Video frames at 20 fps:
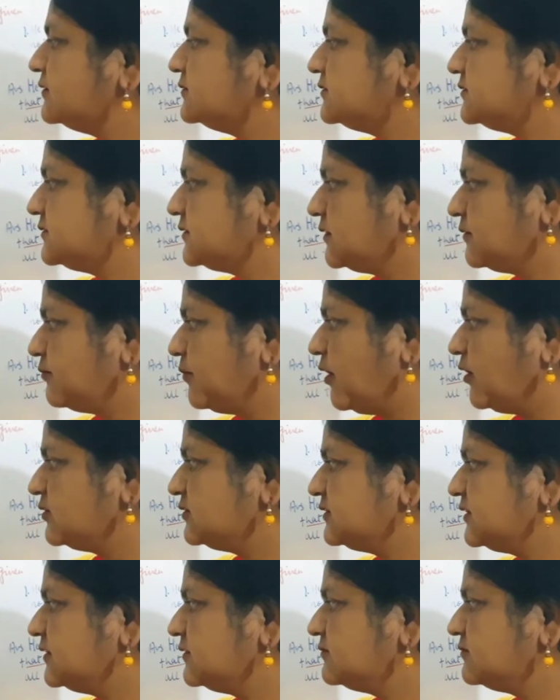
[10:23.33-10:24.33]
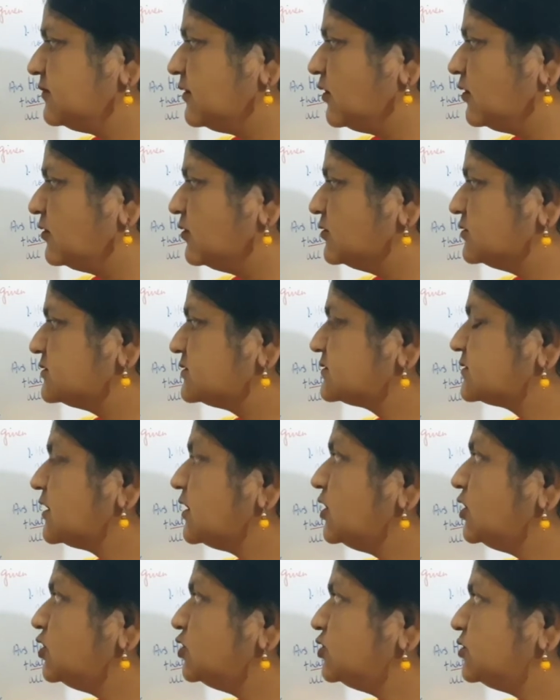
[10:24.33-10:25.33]
The mountain was,
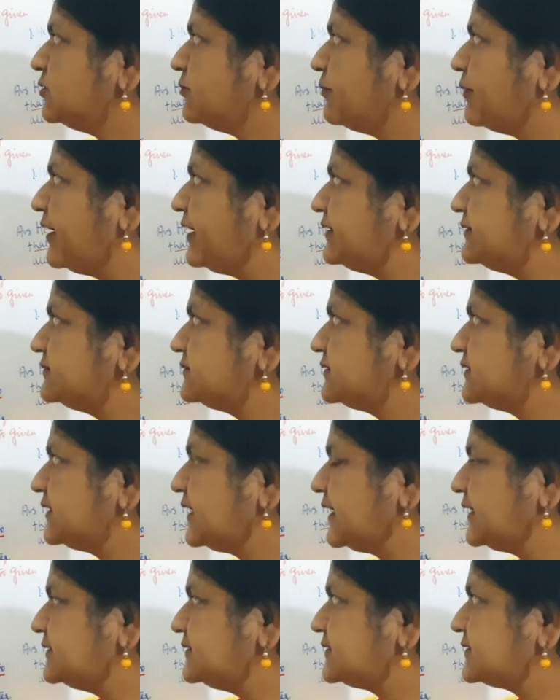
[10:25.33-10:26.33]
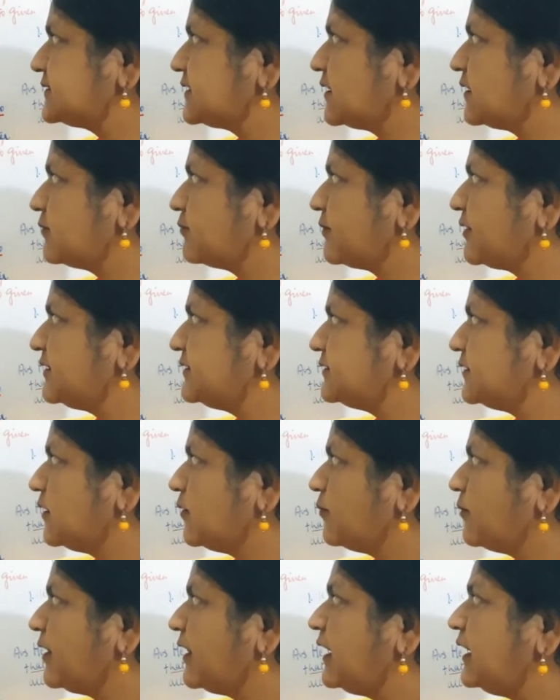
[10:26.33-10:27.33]
in this sentence we see
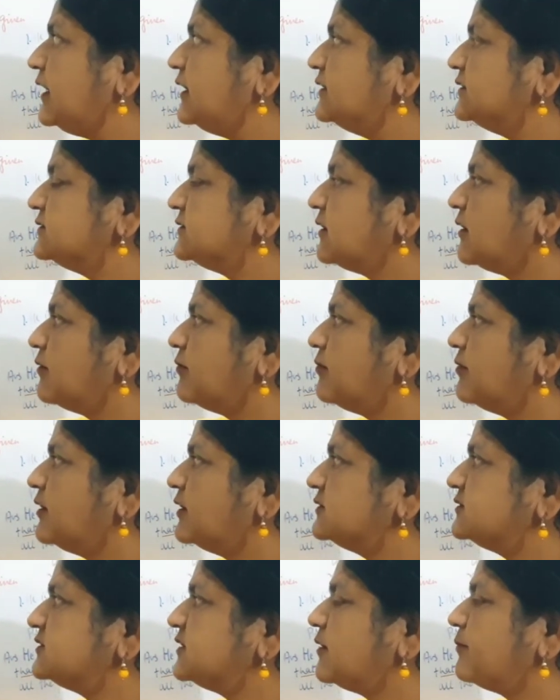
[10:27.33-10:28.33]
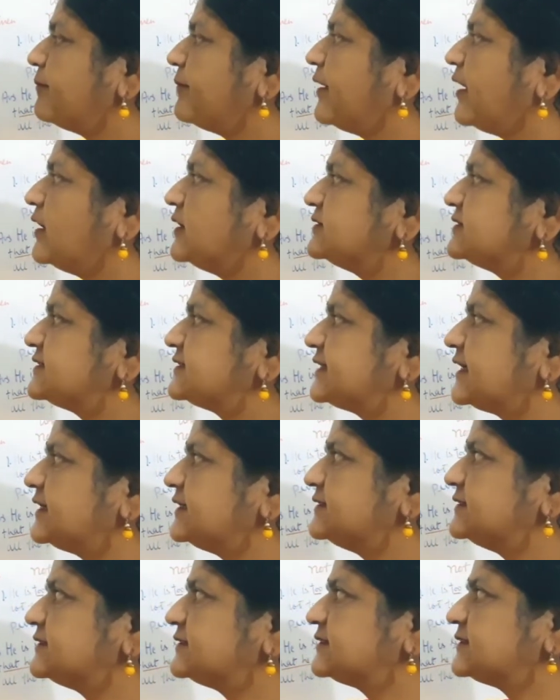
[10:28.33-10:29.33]
that it is a past
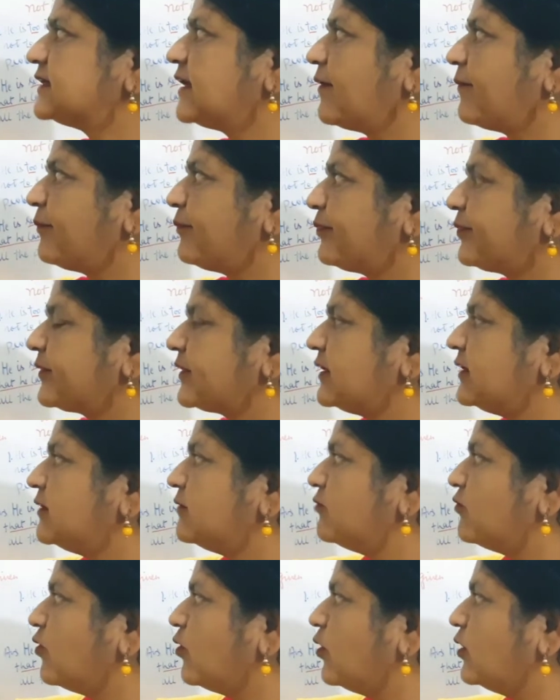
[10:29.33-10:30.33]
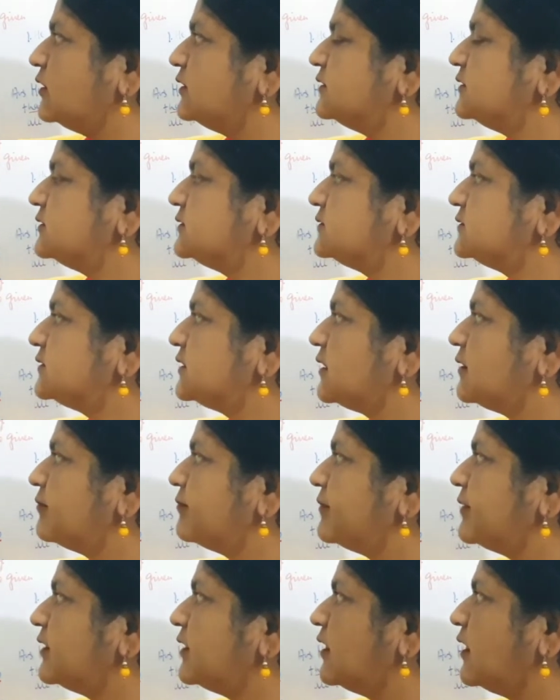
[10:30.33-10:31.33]
tense. First of all,
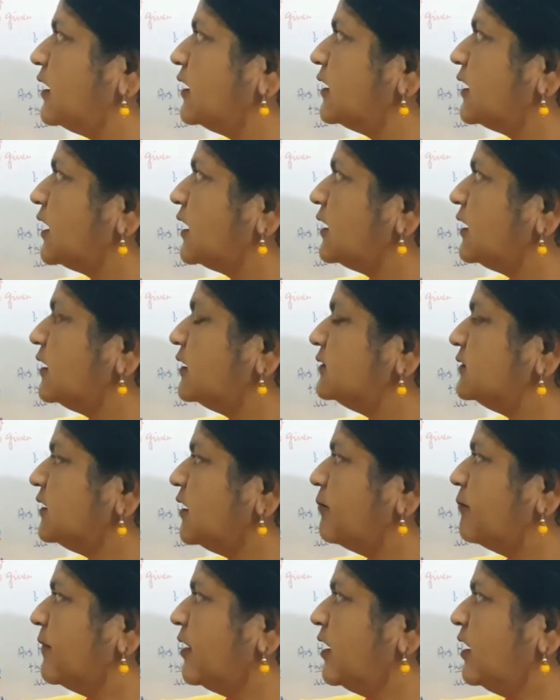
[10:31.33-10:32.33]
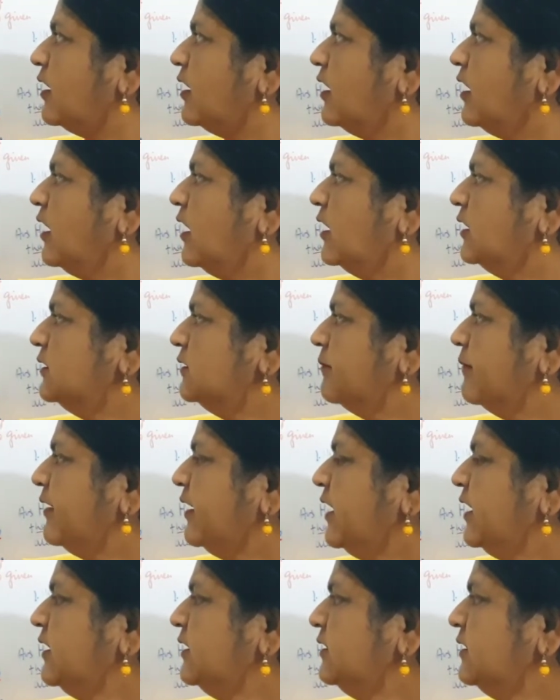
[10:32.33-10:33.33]
we will remove to and
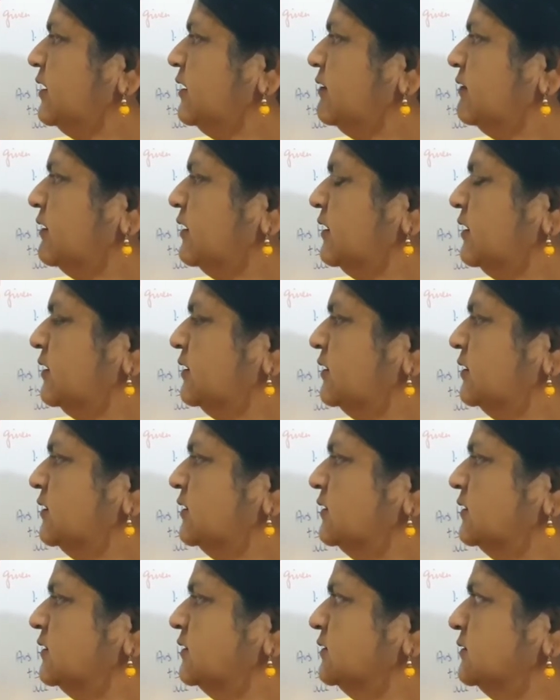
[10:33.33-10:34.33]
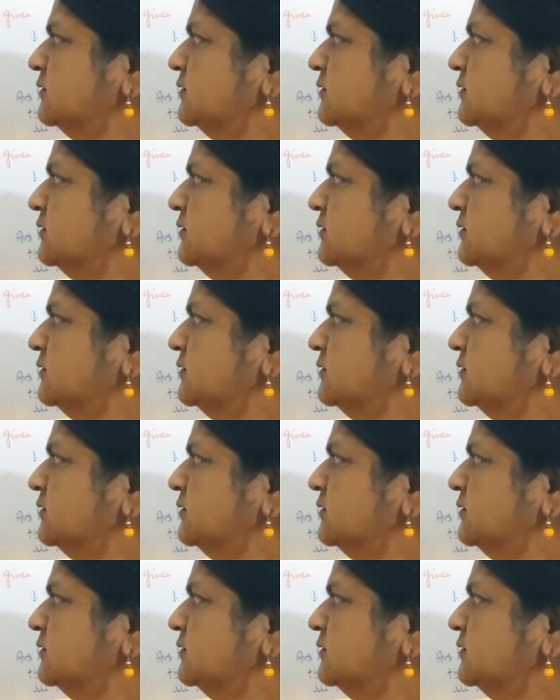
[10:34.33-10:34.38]
place it with so.